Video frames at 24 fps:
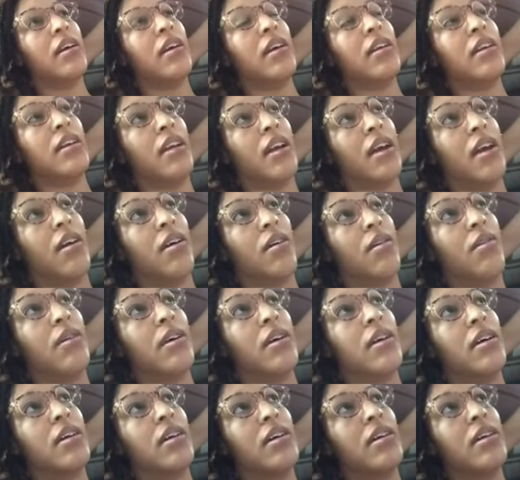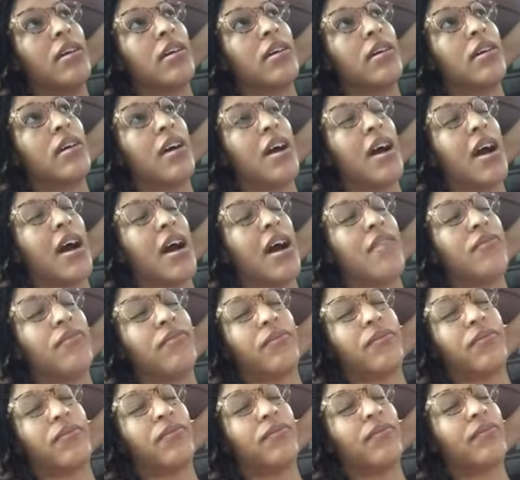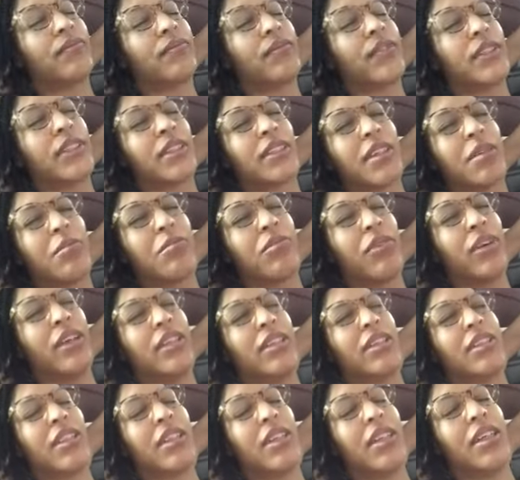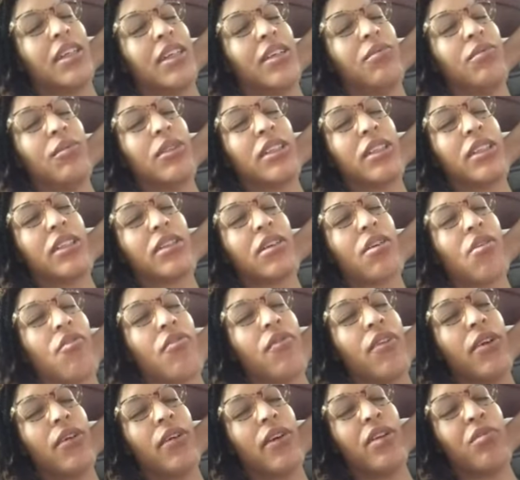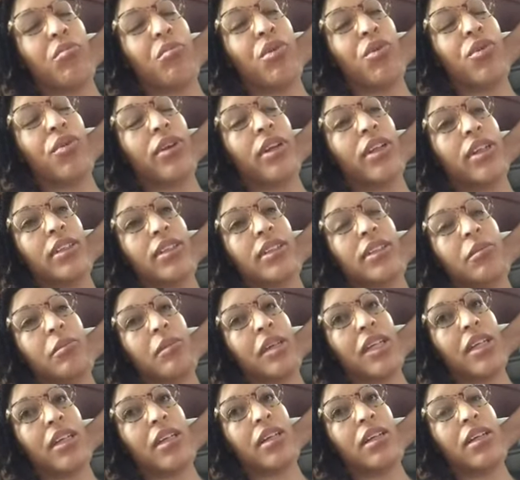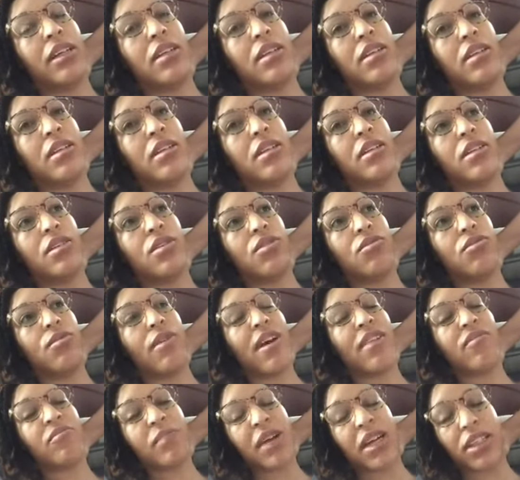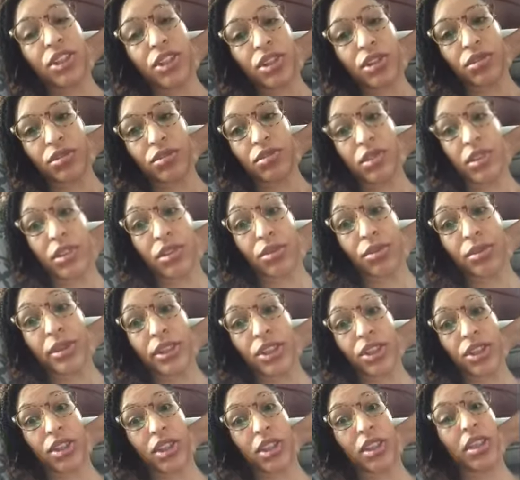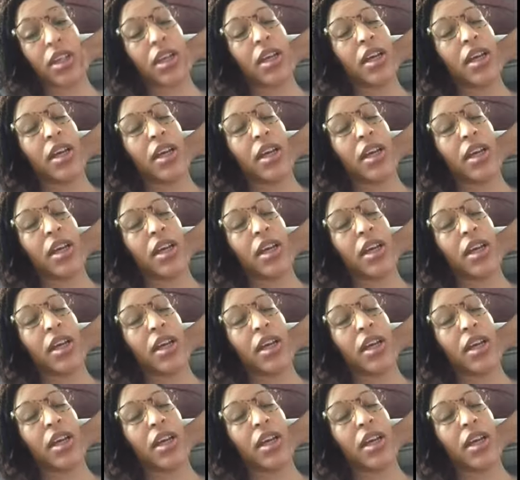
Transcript: Now, for some reason, it was so very important to me to have my children Christianed.